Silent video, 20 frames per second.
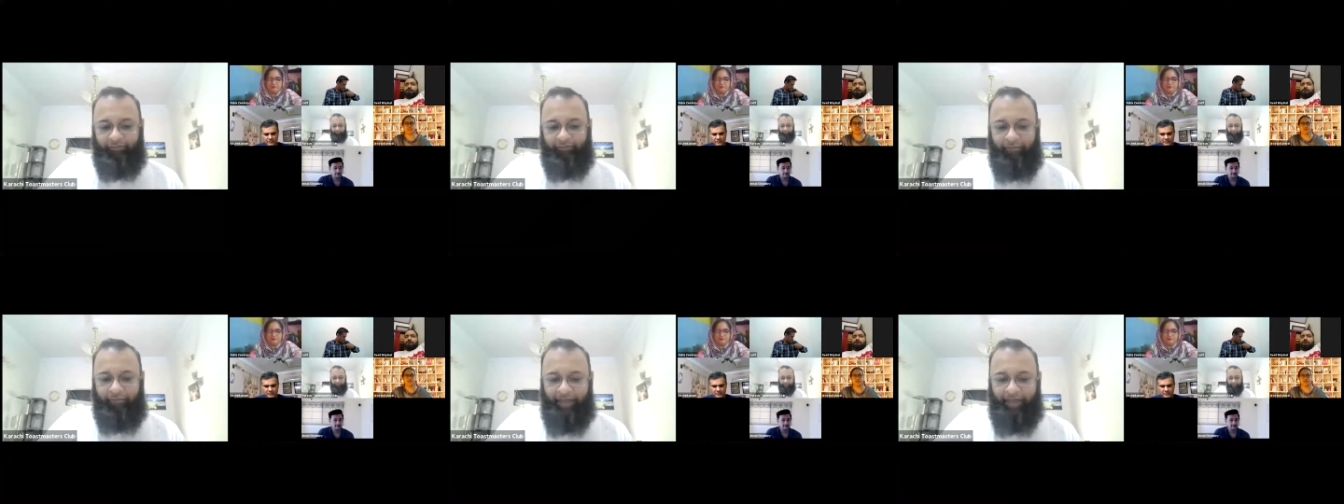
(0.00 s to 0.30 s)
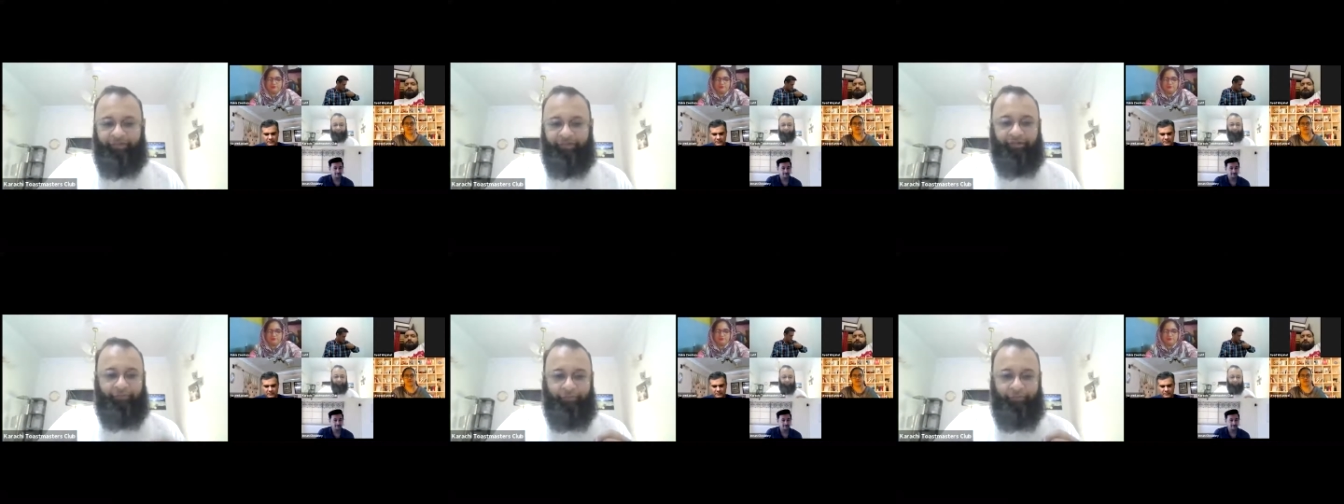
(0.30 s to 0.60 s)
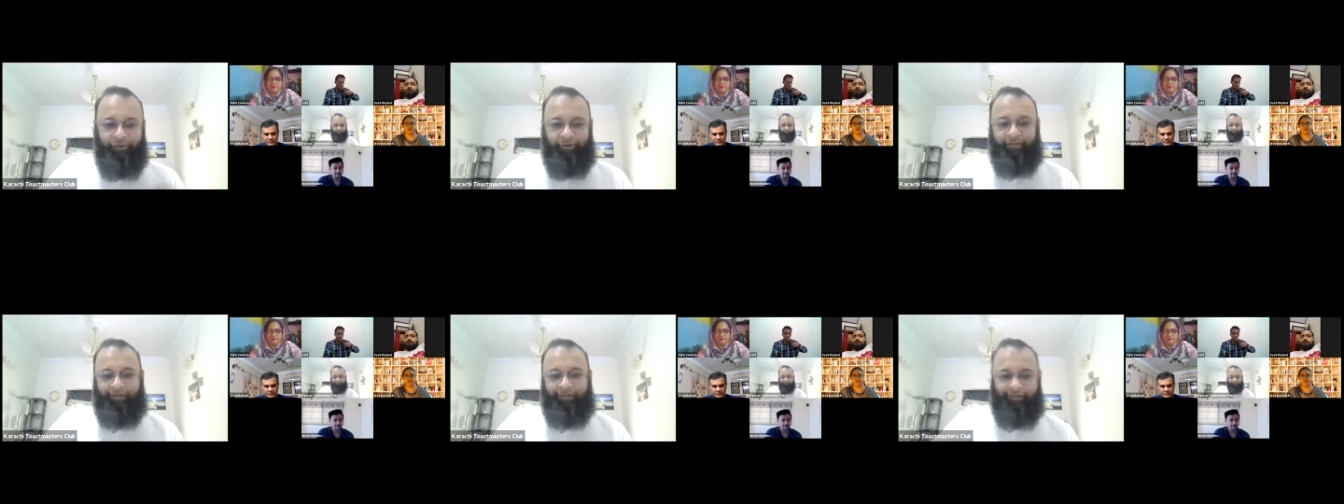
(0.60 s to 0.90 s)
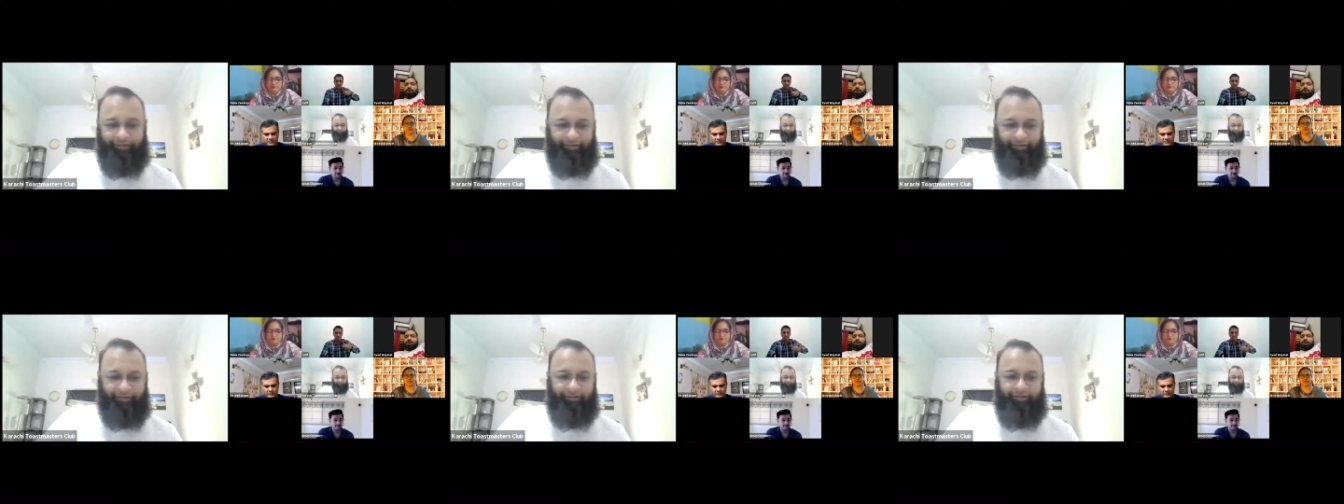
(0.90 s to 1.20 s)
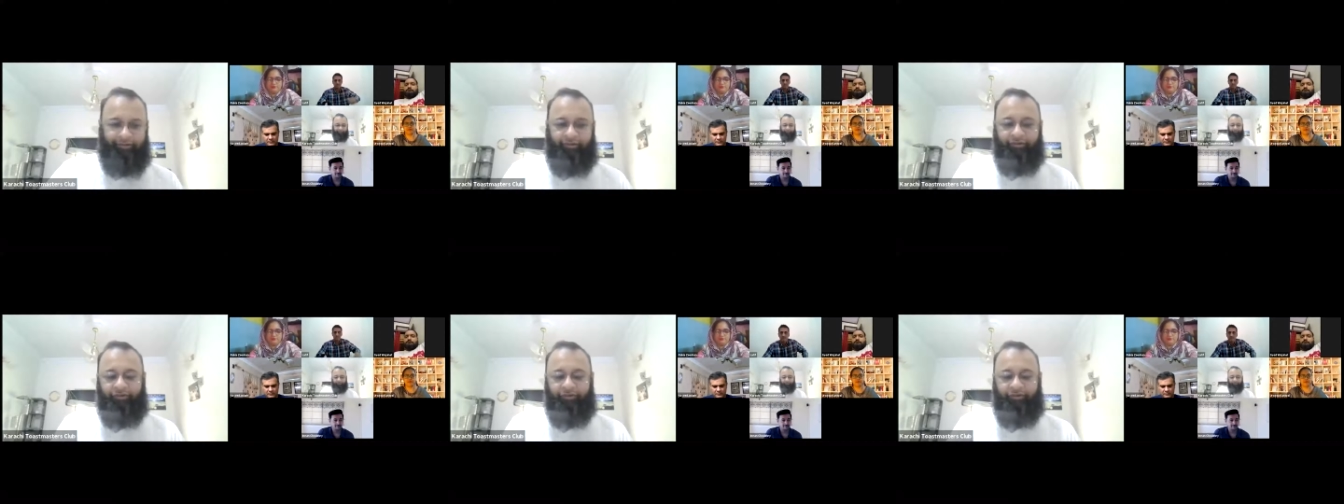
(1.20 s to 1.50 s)
magic bullet.
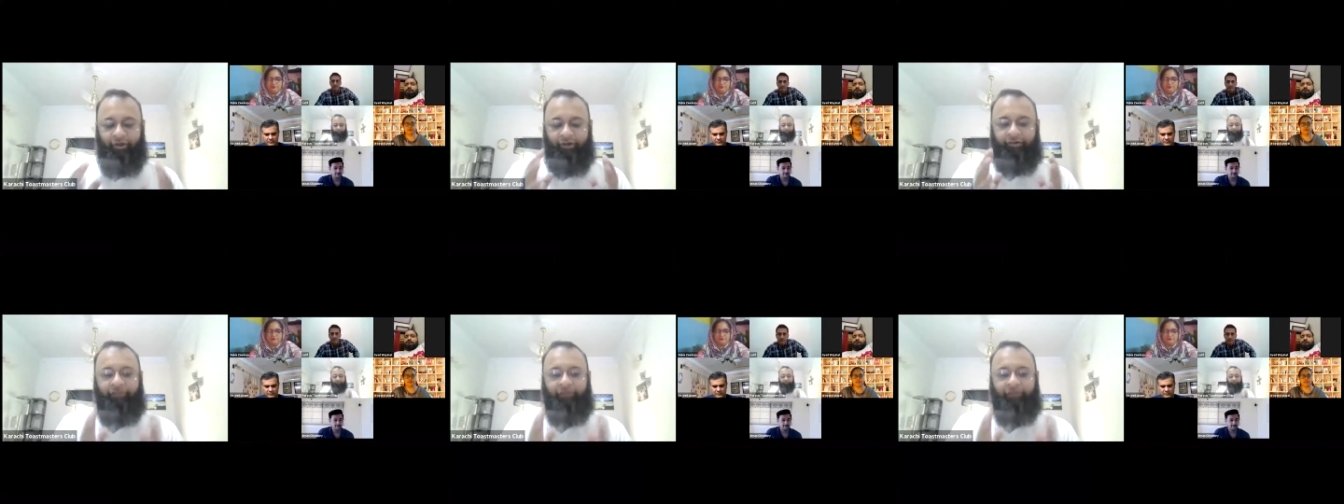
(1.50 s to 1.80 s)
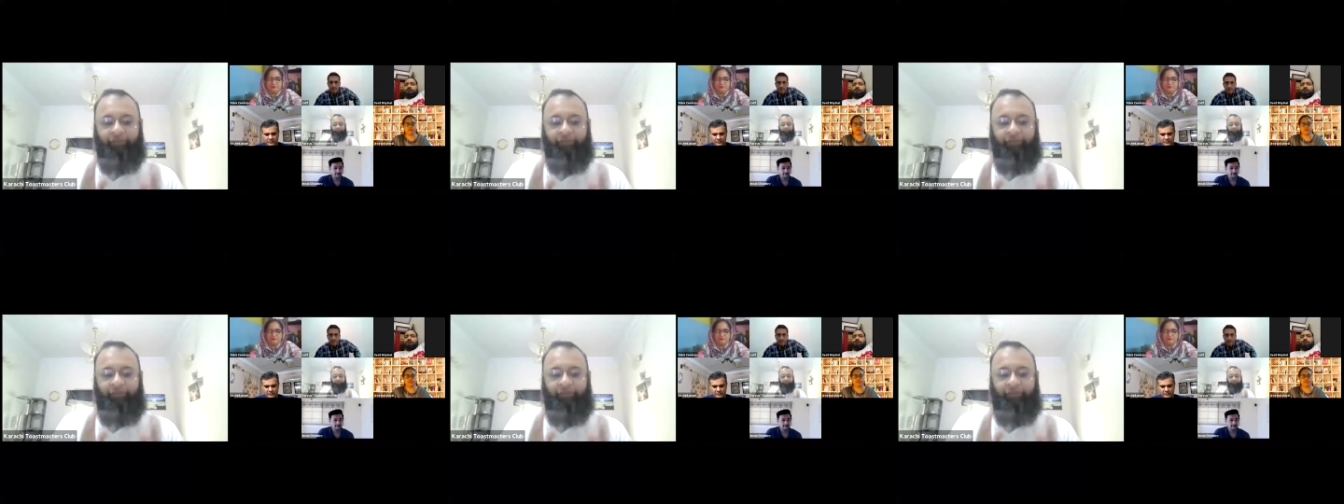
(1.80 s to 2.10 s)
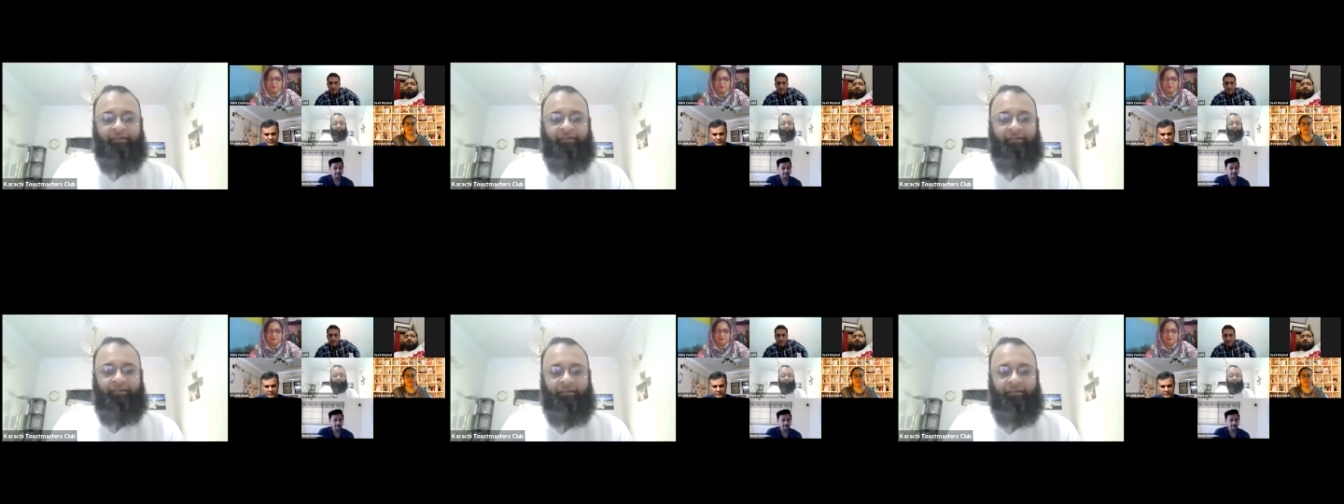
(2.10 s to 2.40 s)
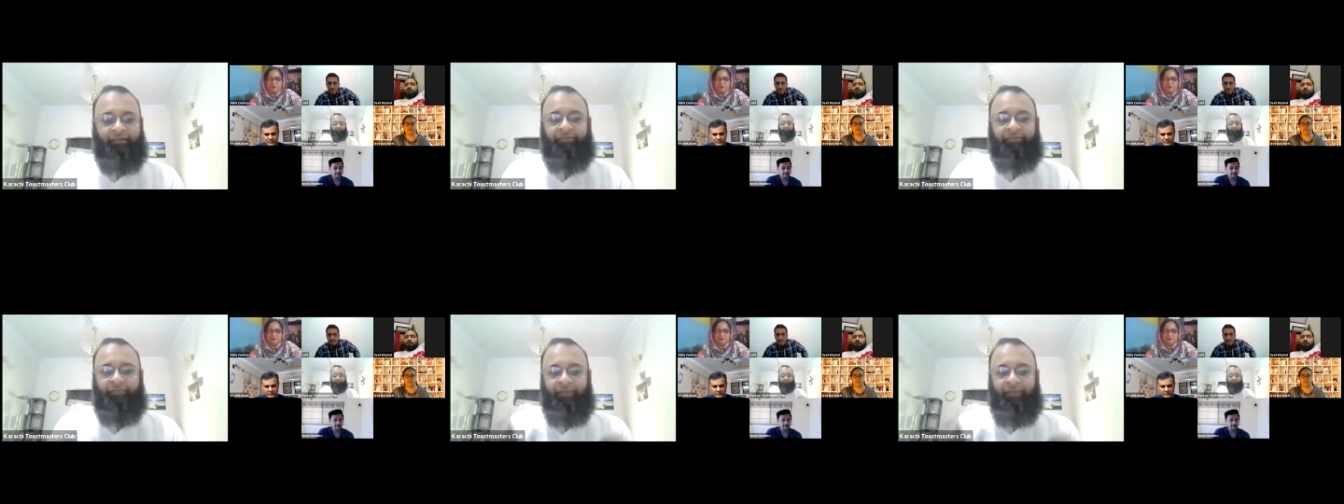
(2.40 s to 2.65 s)
There's not one answer.